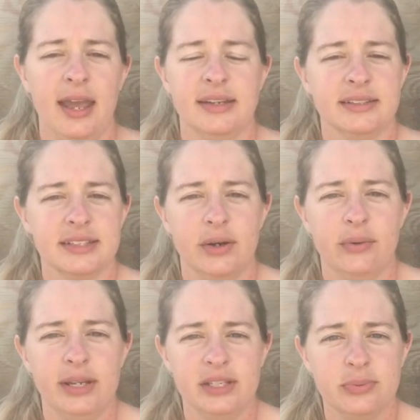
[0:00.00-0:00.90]
And
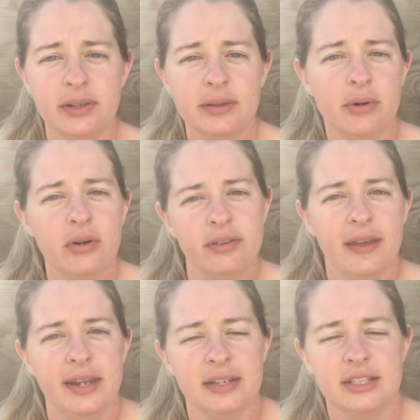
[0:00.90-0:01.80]
so he's really
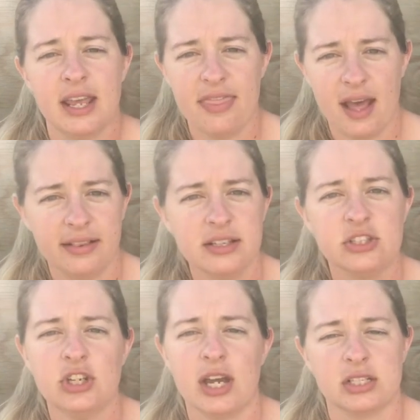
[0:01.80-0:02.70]
motivated to get that
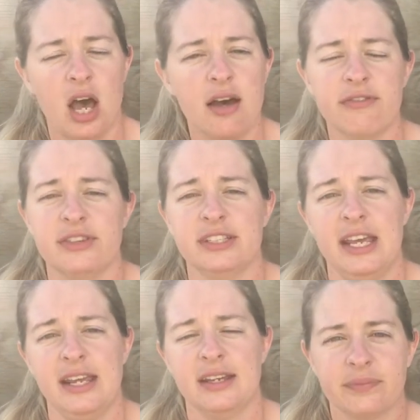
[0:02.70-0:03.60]
list checked off in the
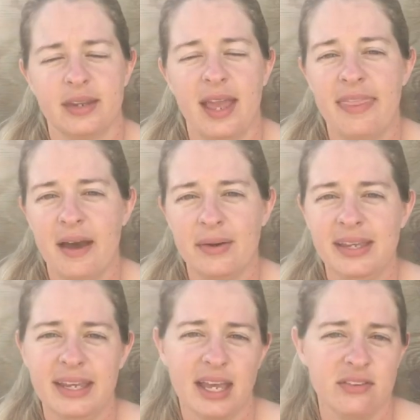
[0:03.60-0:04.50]
day. And that way
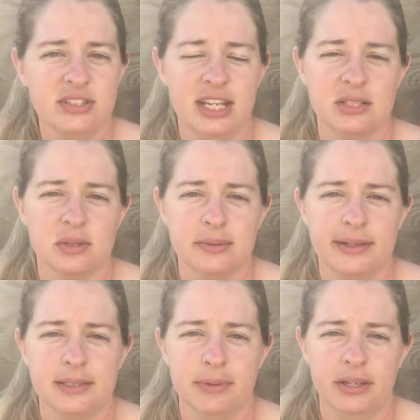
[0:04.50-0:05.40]
he kind of takes
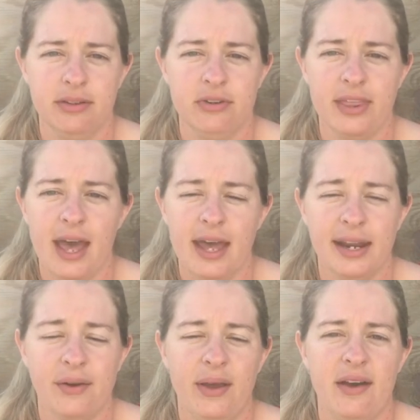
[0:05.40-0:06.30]
responsibility for that, and
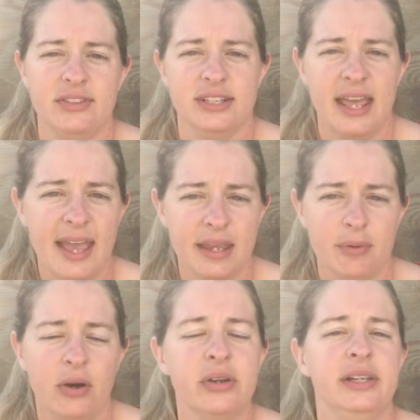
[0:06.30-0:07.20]
I don't have to nag him,
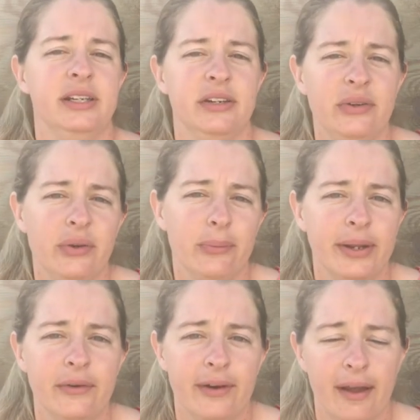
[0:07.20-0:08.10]
oh, you need to do your
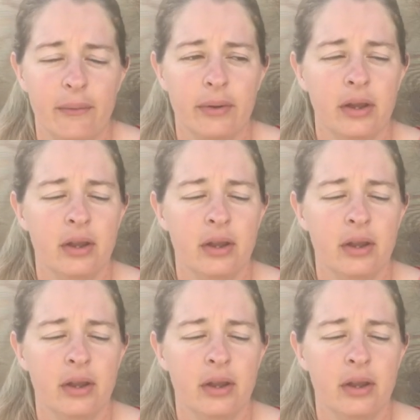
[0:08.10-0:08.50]
reader now.